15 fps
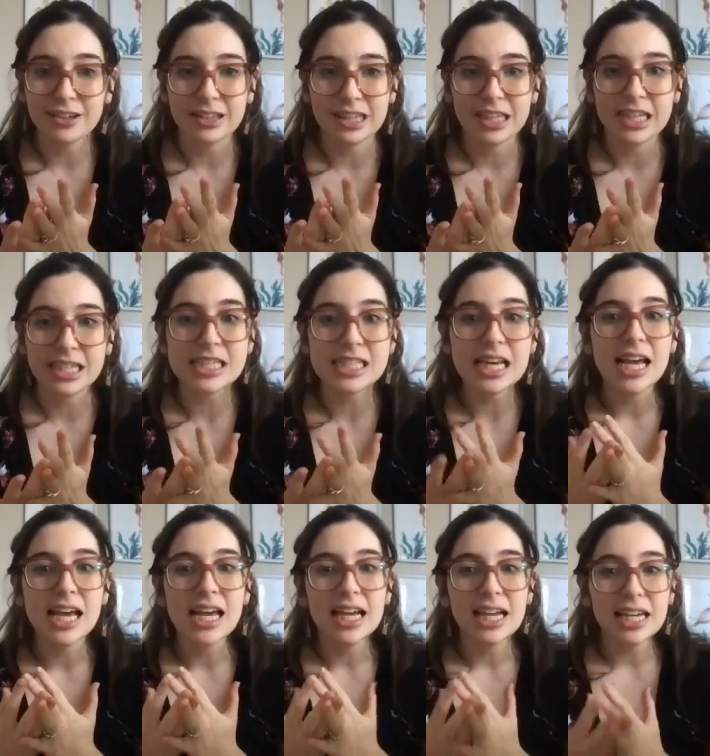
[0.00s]
for things
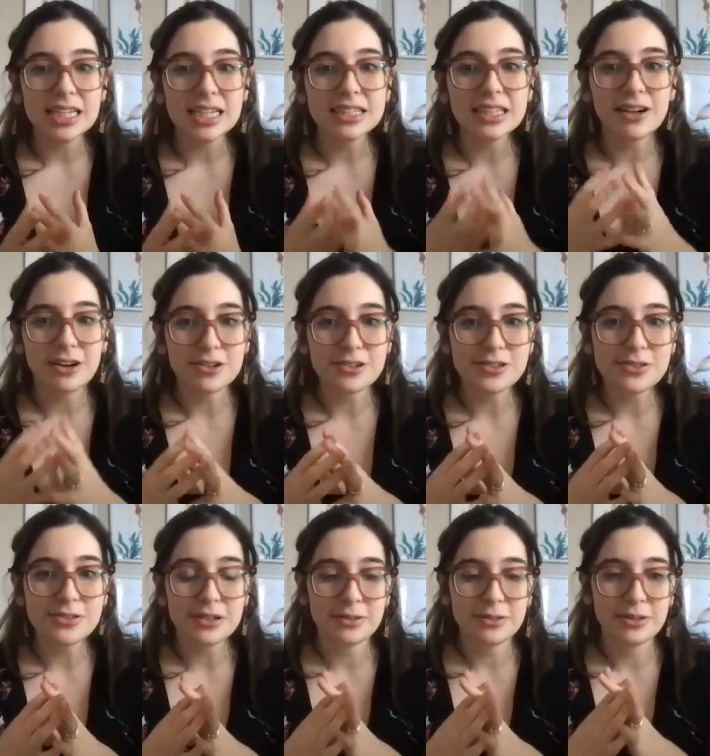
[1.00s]
and I also
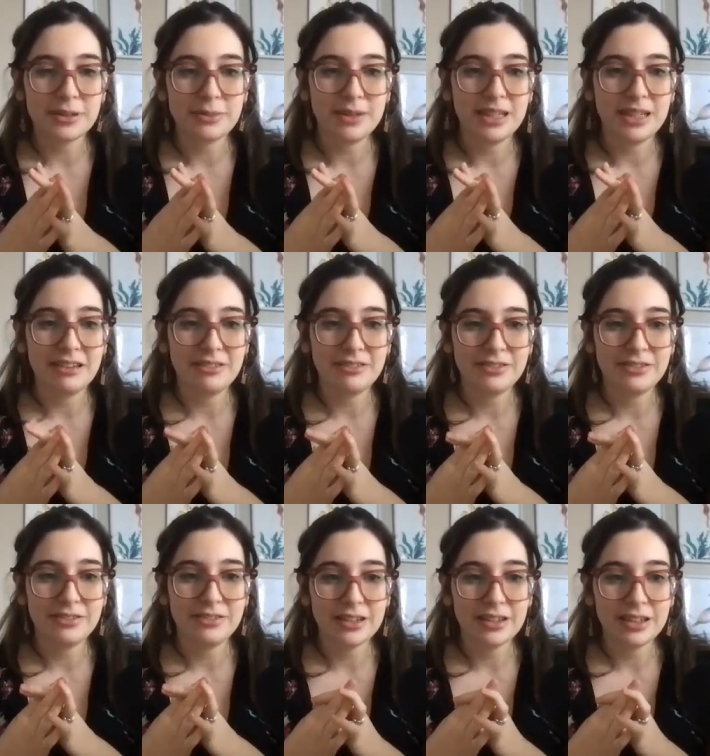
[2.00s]
took with me a
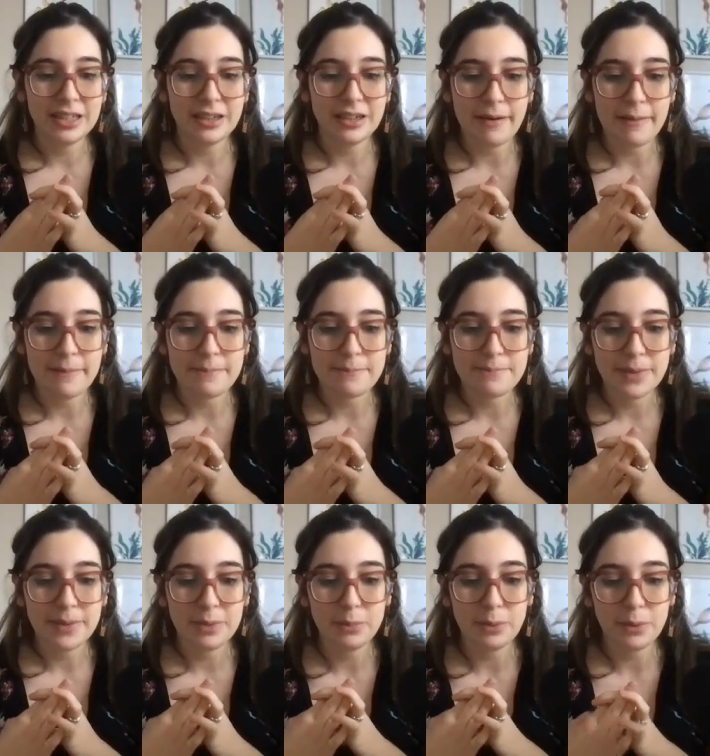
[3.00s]
very um,
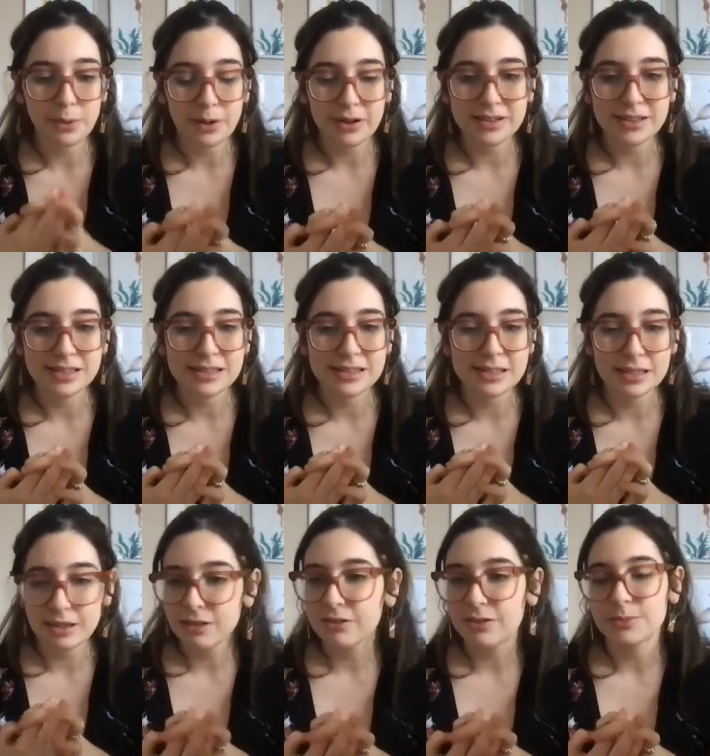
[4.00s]
important
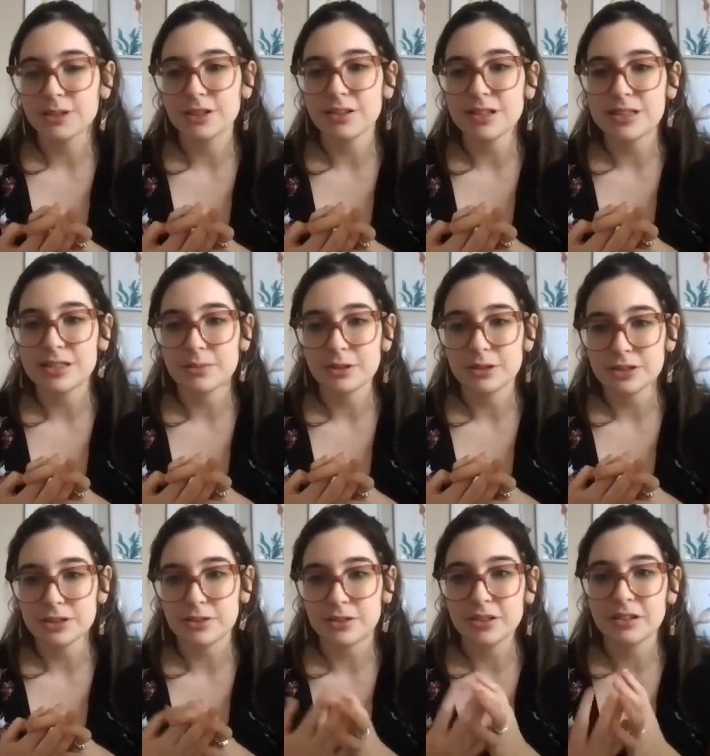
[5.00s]
skill from journalism, which
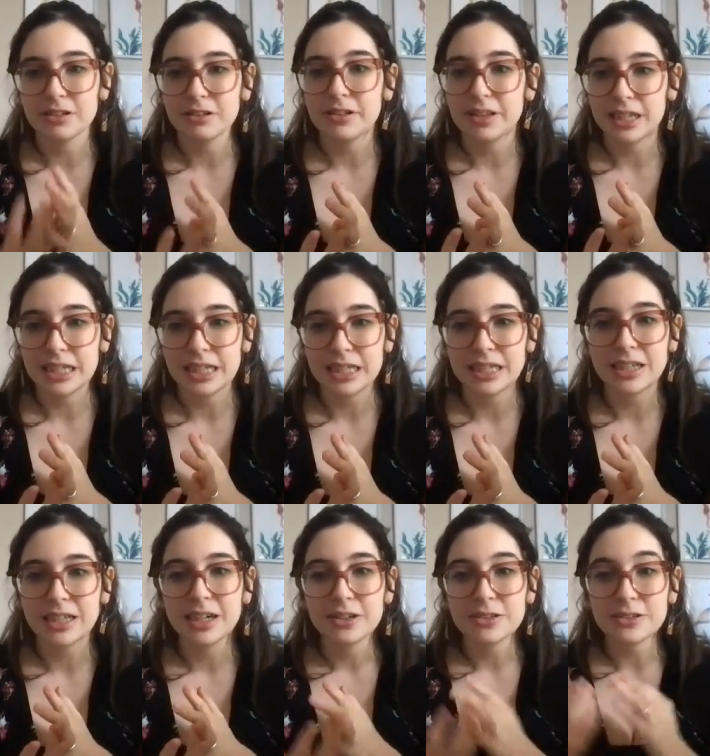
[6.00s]
is critical thinking,
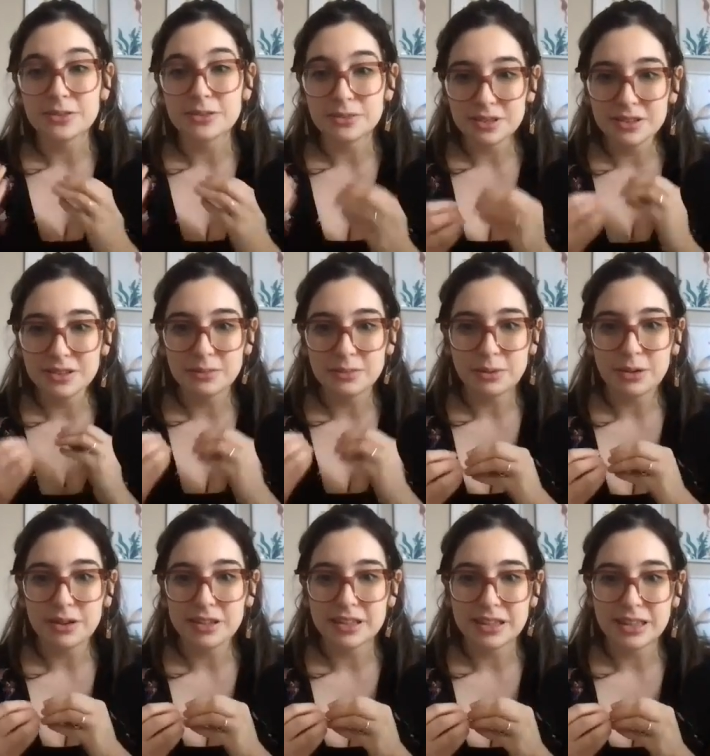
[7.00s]
which is really
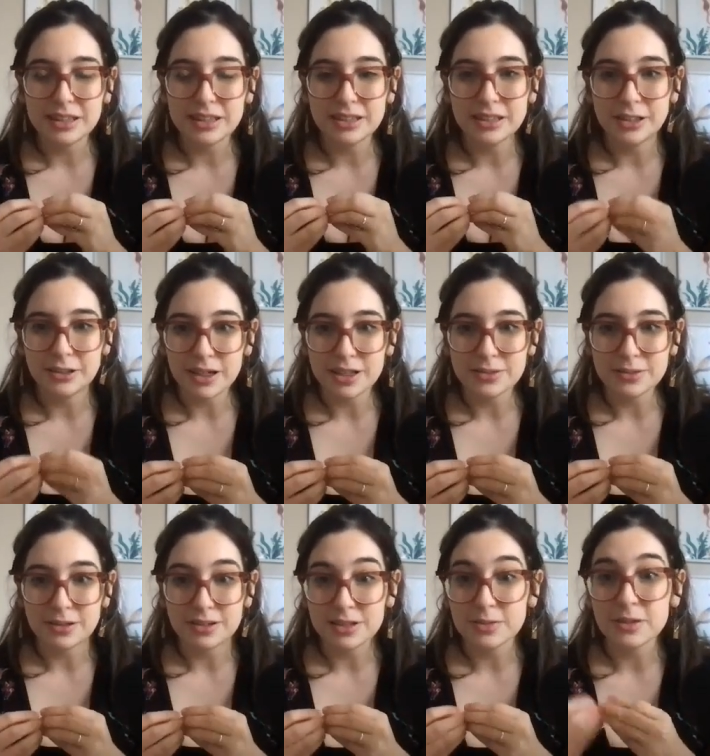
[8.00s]
important in the UX
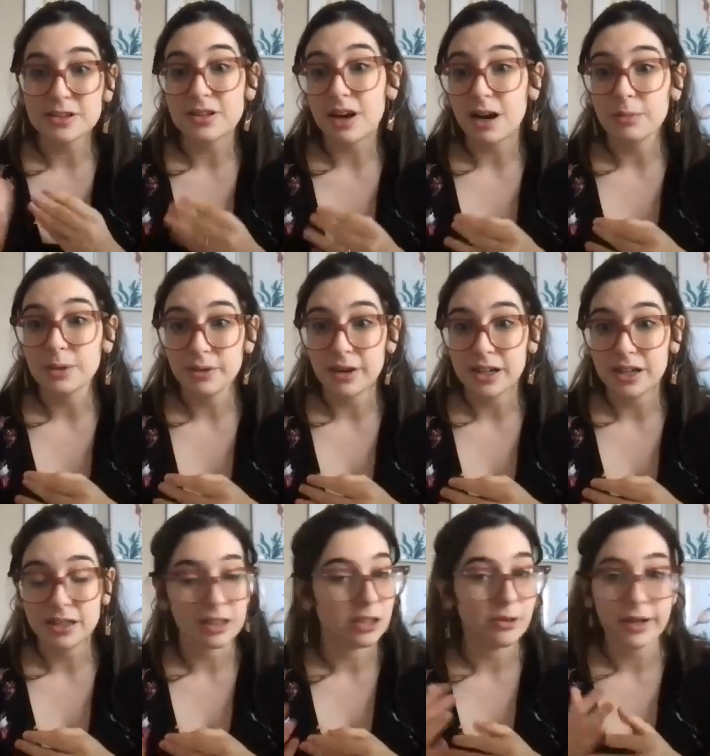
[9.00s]
world, as well as
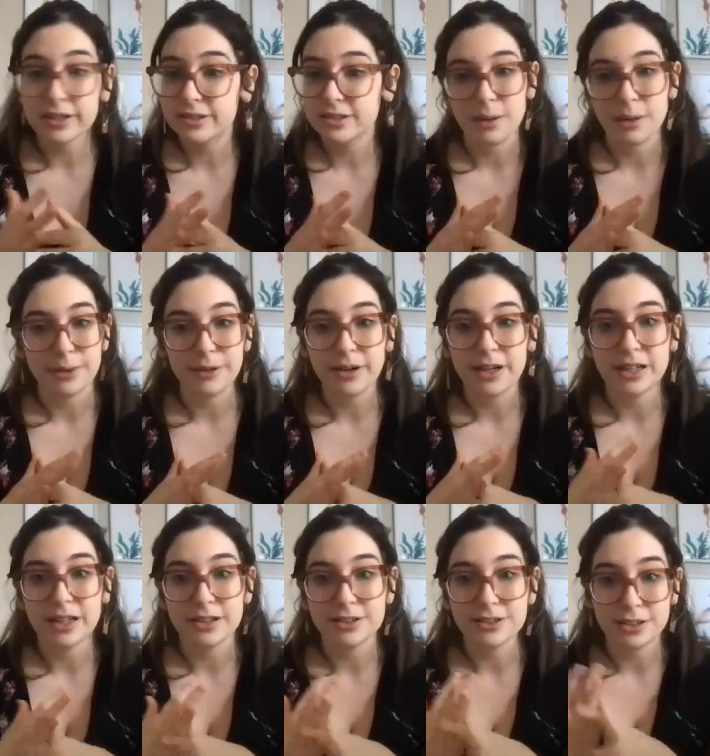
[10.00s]
copywriting. UX
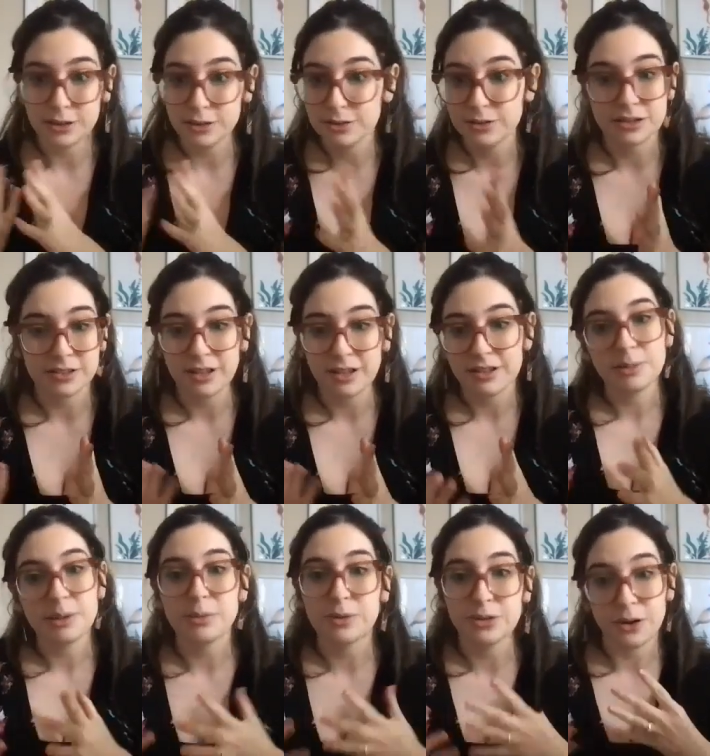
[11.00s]
copywriting is huge. A lot of
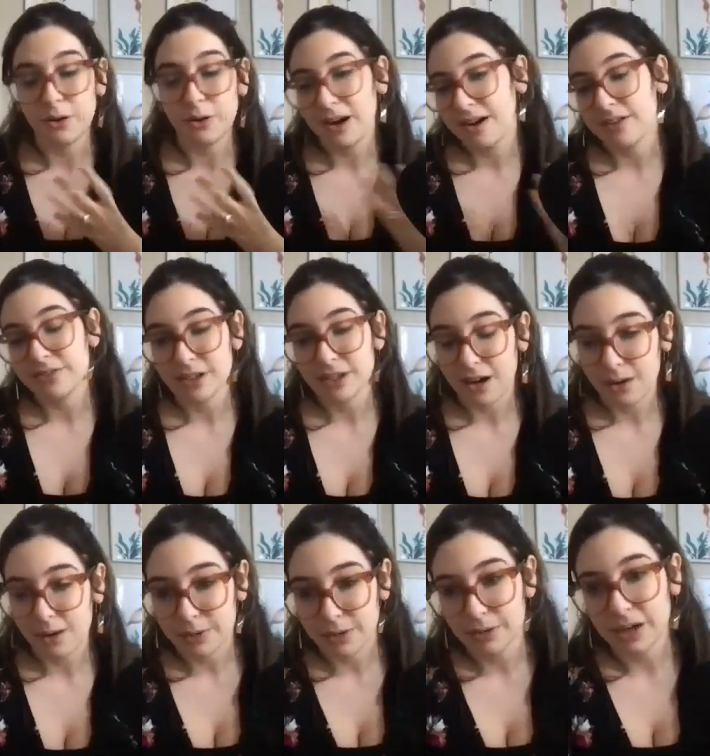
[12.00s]
people don't have the
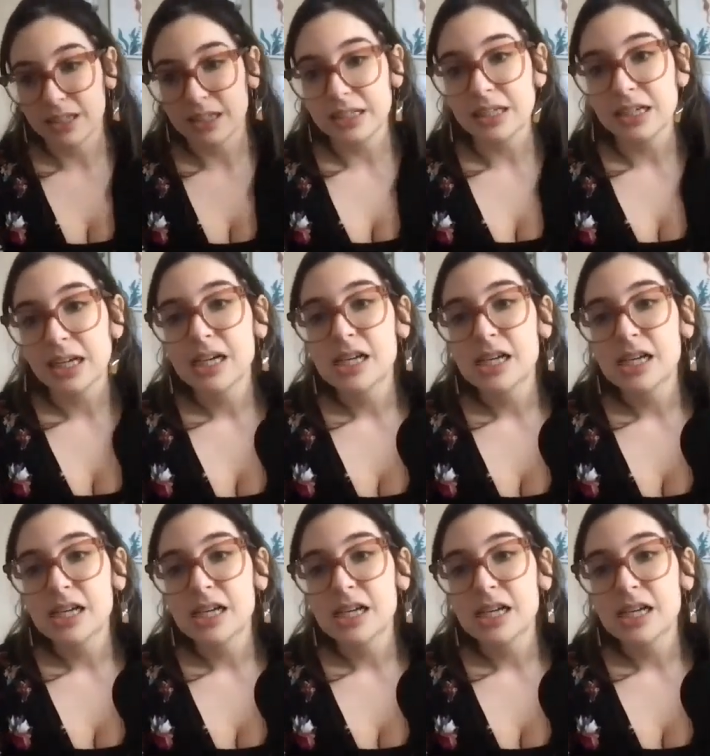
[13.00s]
copy ready.